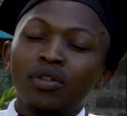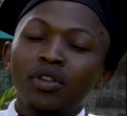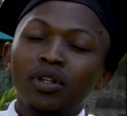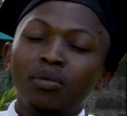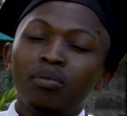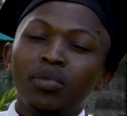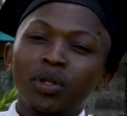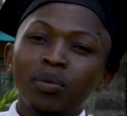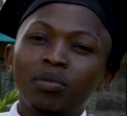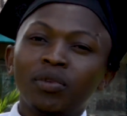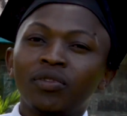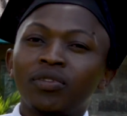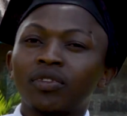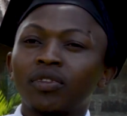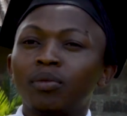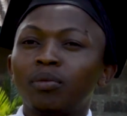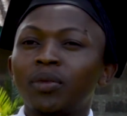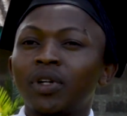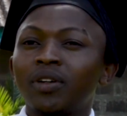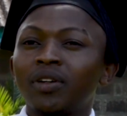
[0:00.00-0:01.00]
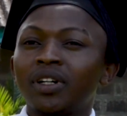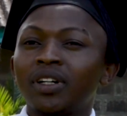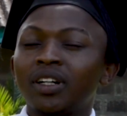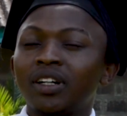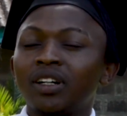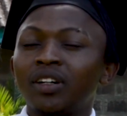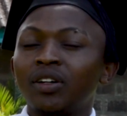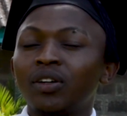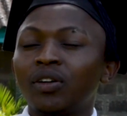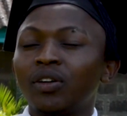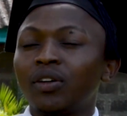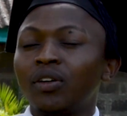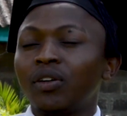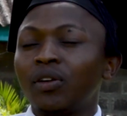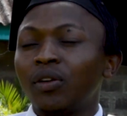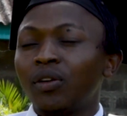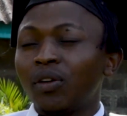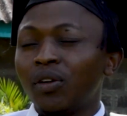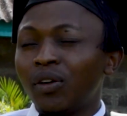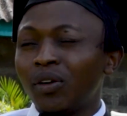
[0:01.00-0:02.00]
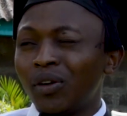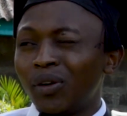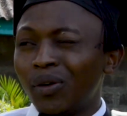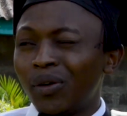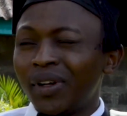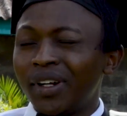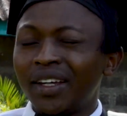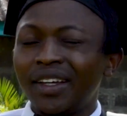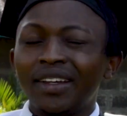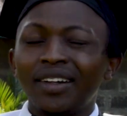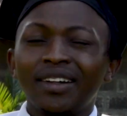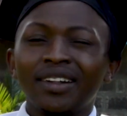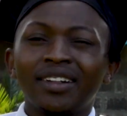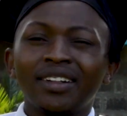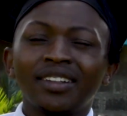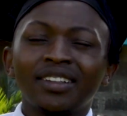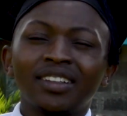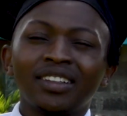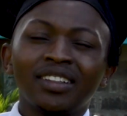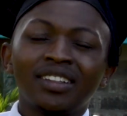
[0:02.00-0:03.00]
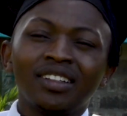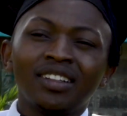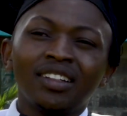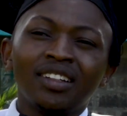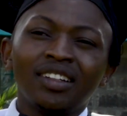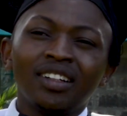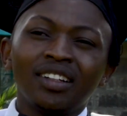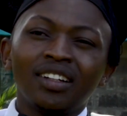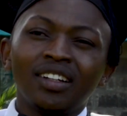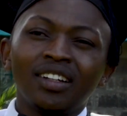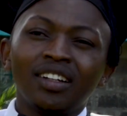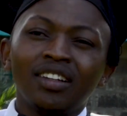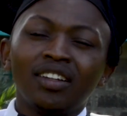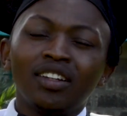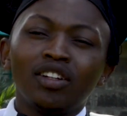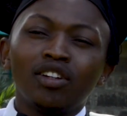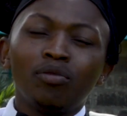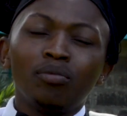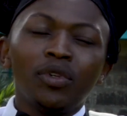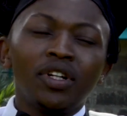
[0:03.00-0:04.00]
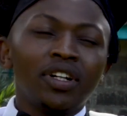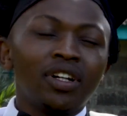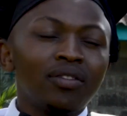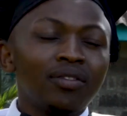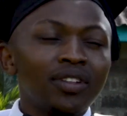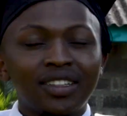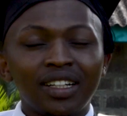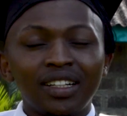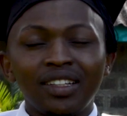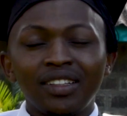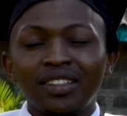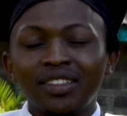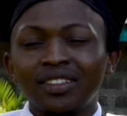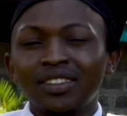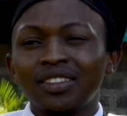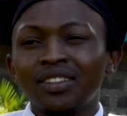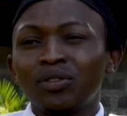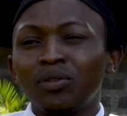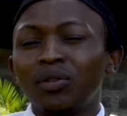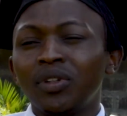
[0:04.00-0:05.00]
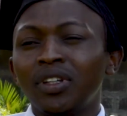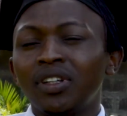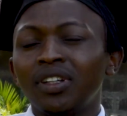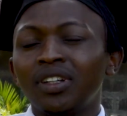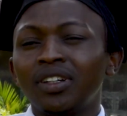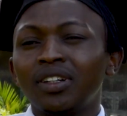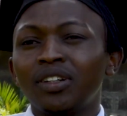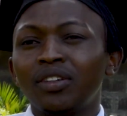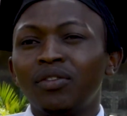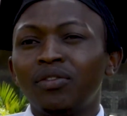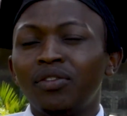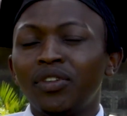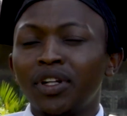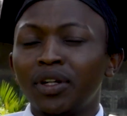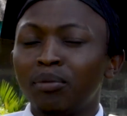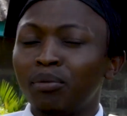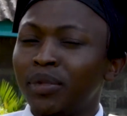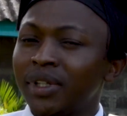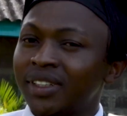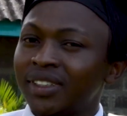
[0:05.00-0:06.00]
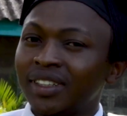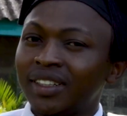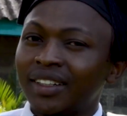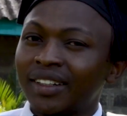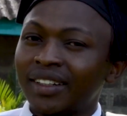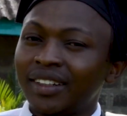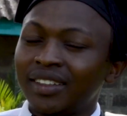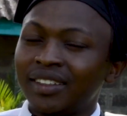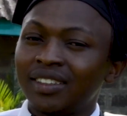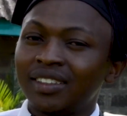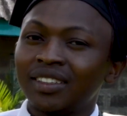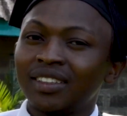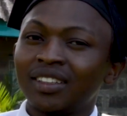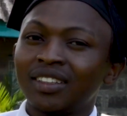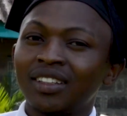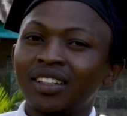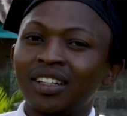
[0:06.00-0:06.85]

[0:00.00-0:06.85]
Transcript: the people from our own area, they have been having challenges with the very basic rights.